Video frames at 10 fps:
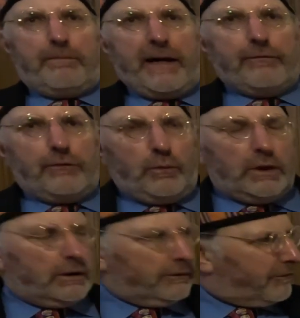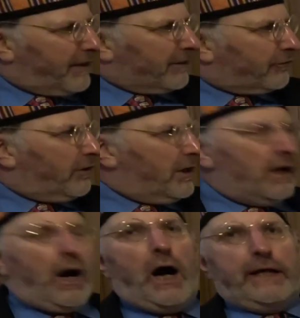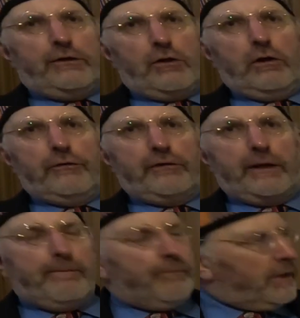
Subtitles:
about the world. That's ideology.